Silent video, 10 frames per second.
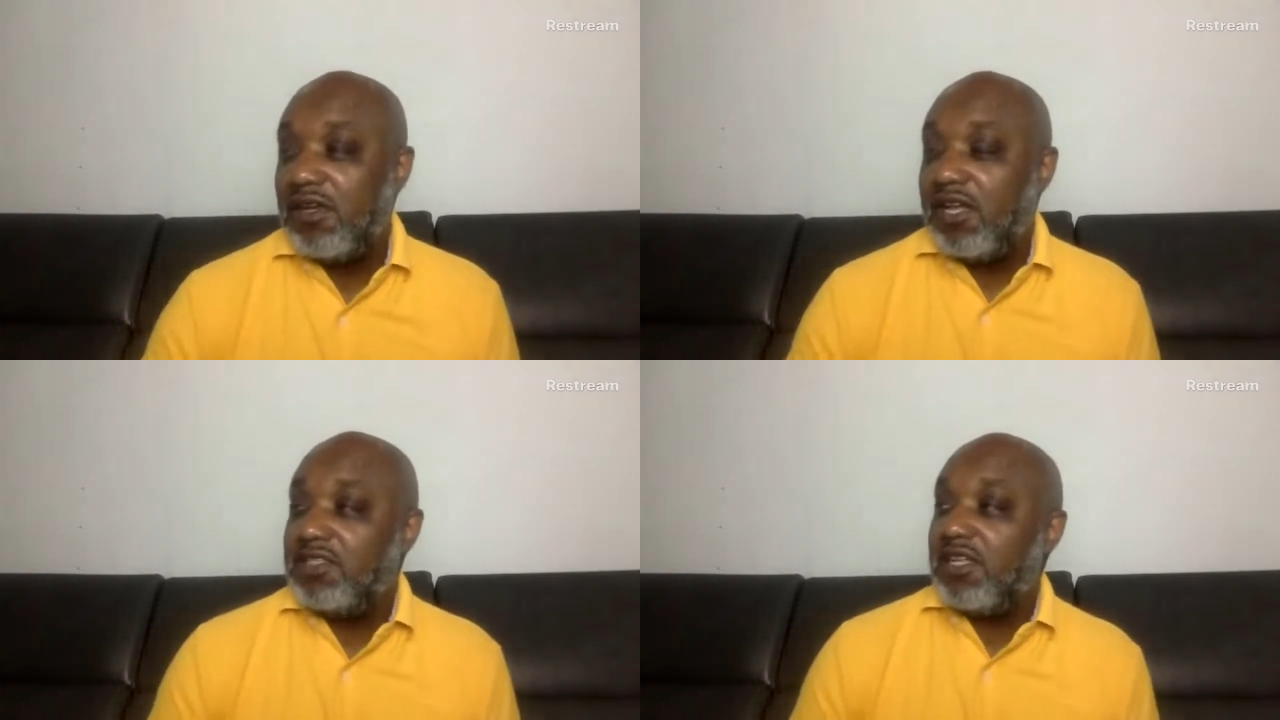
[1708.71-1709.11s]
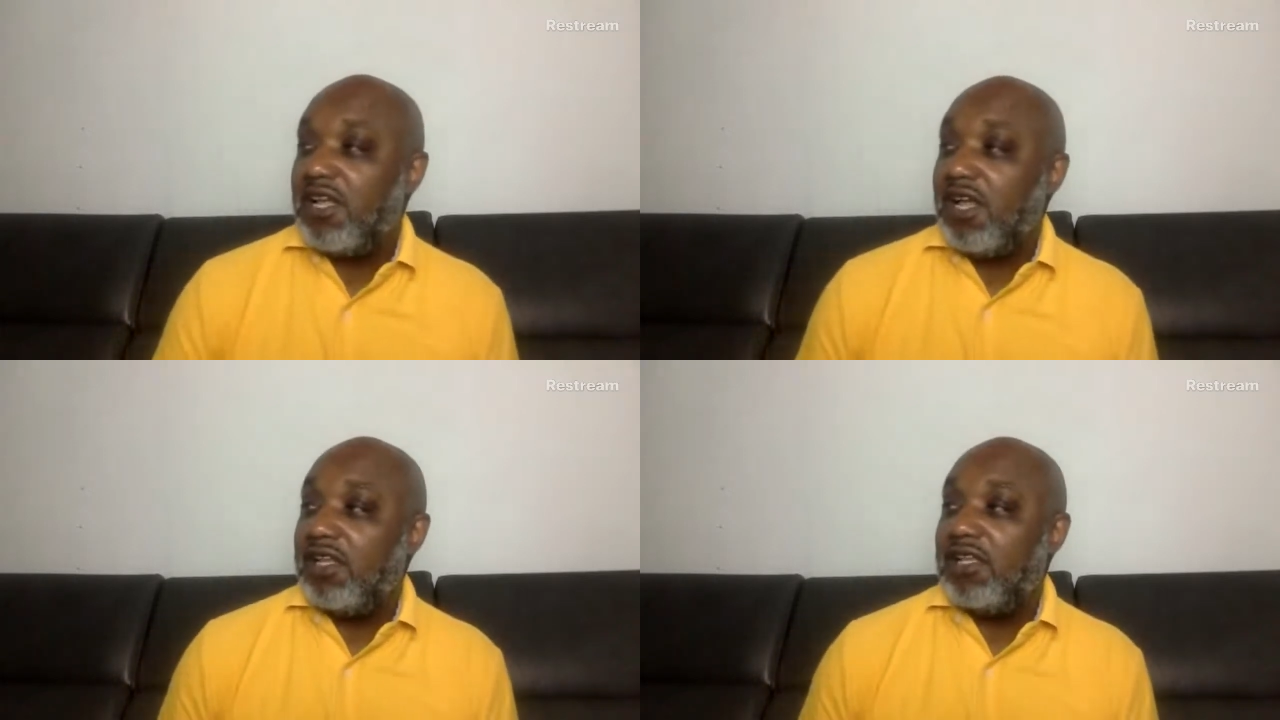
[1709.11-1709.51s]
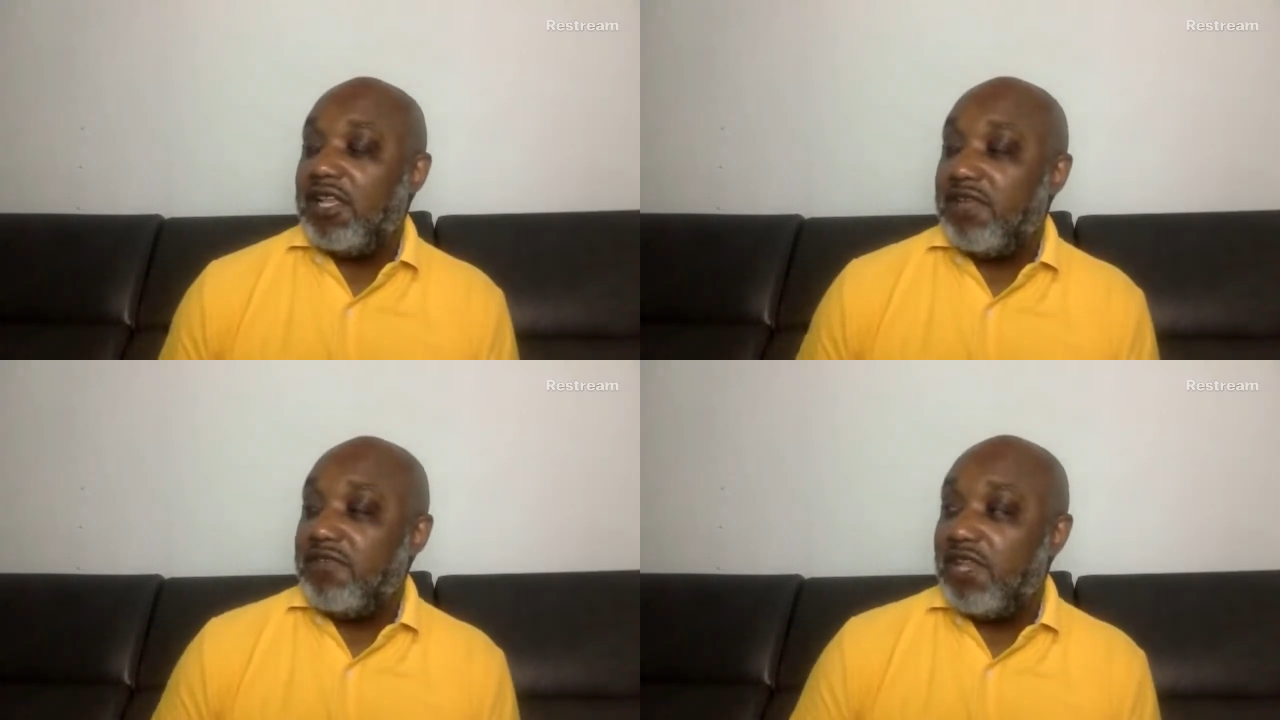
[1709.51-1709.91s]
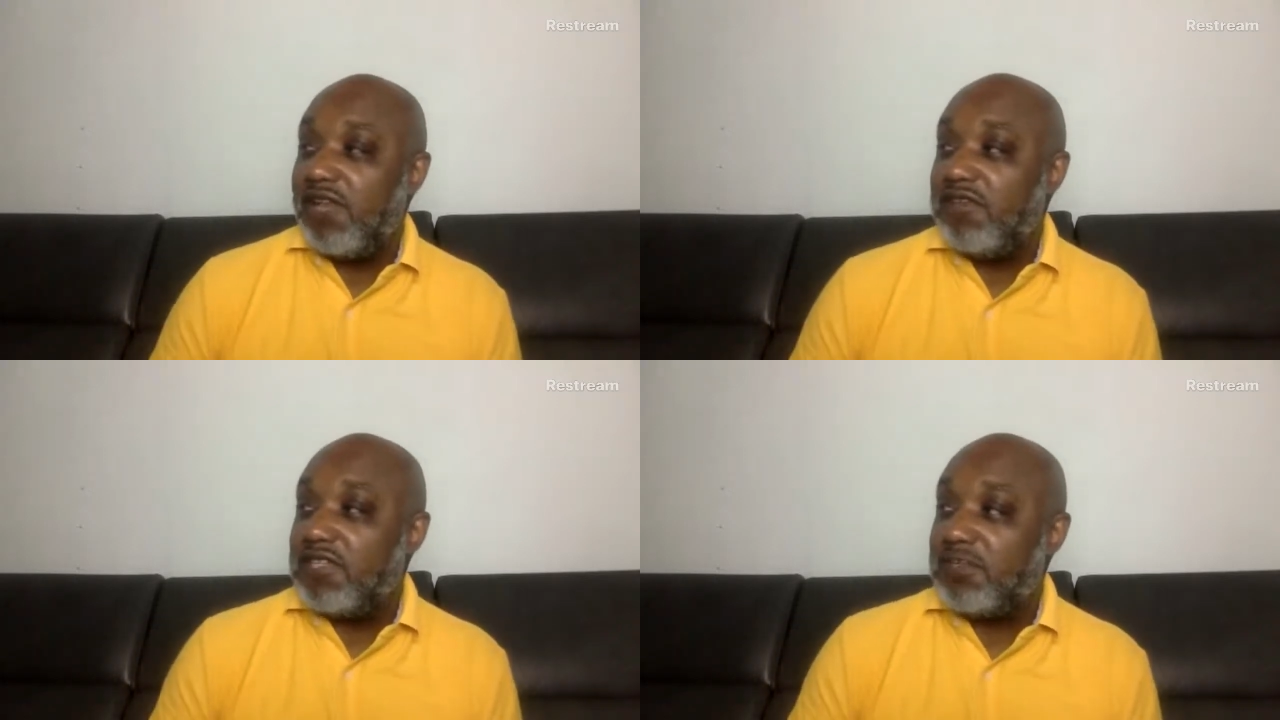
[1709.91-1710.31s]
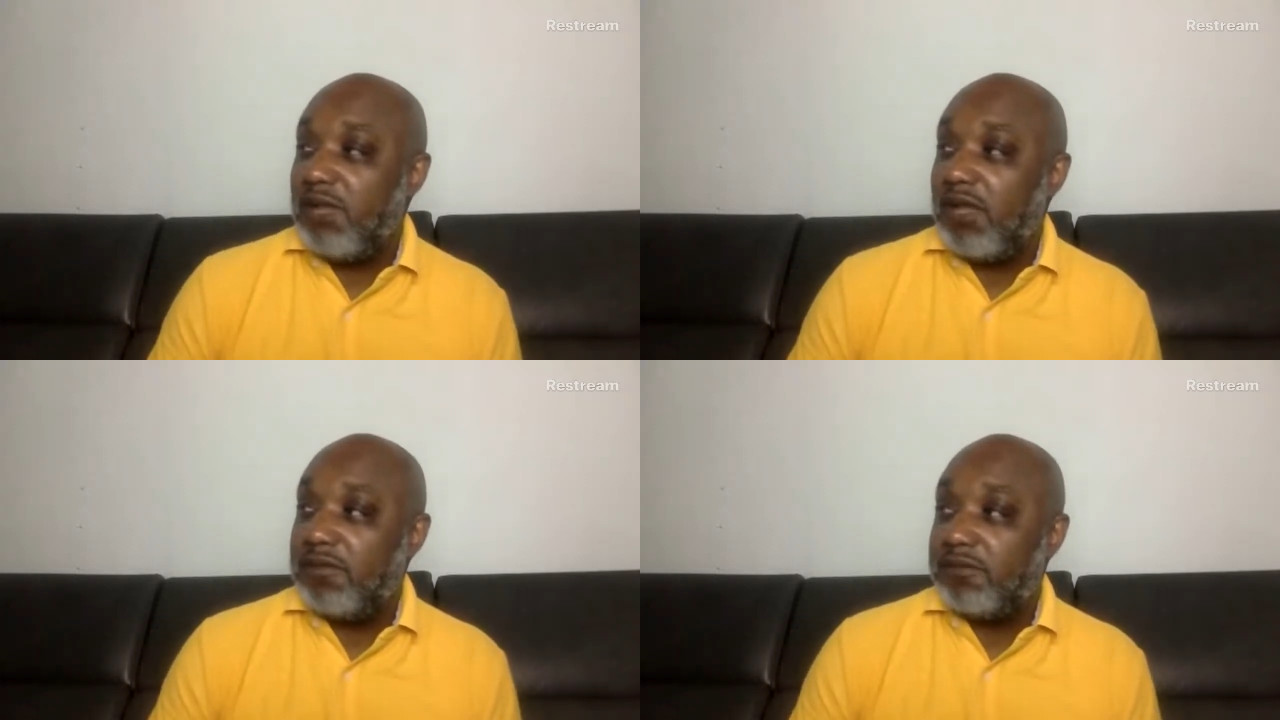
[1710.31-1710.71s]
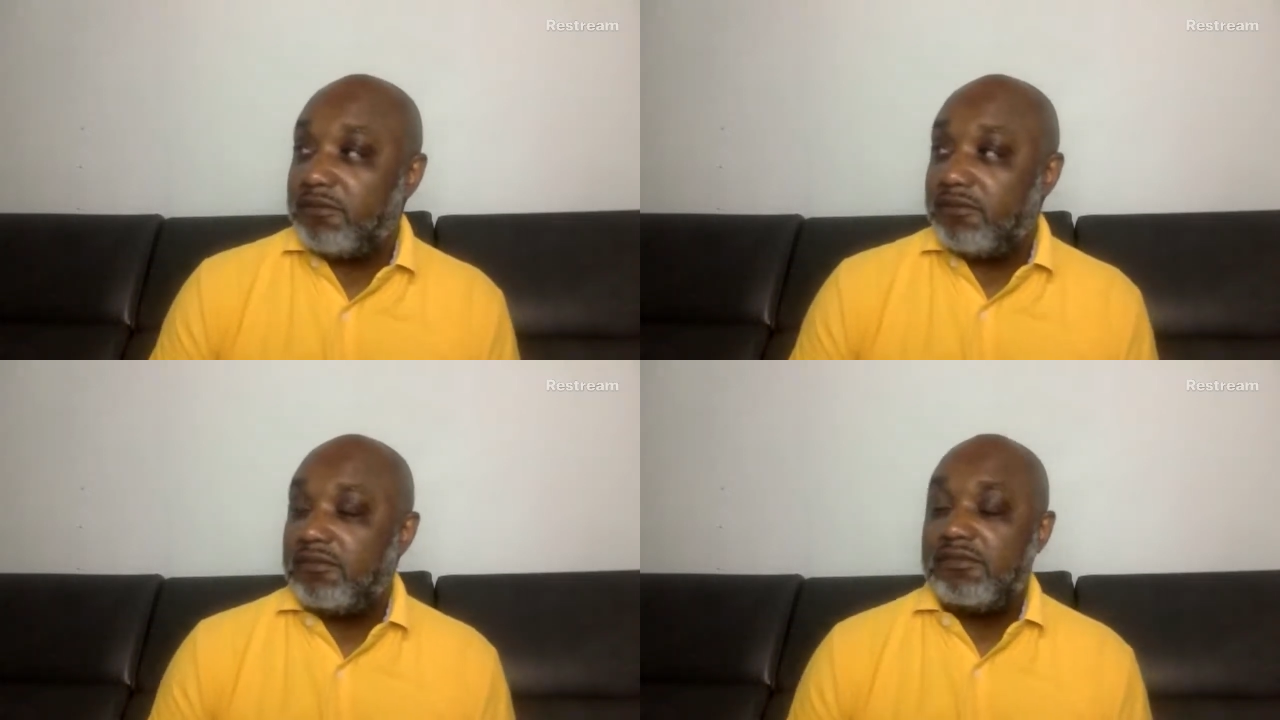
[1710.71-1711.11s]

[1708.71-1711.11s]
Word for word: what is it called? Eleven Eleven Spa. Mm-hmm.